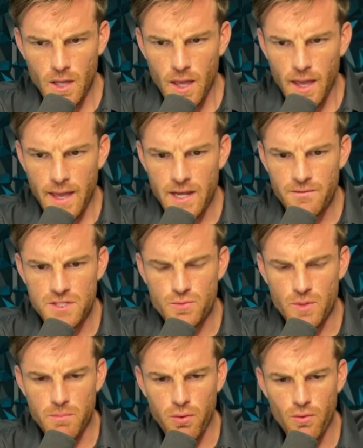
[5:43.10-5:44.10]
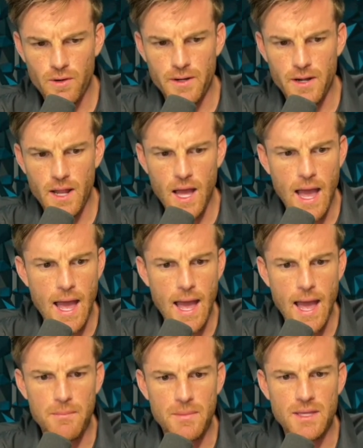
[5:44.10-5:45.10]
ahead of this report,
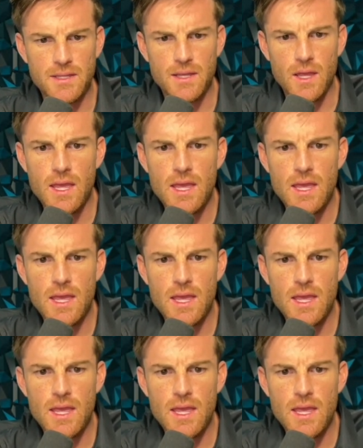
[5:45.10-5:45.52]
I mean,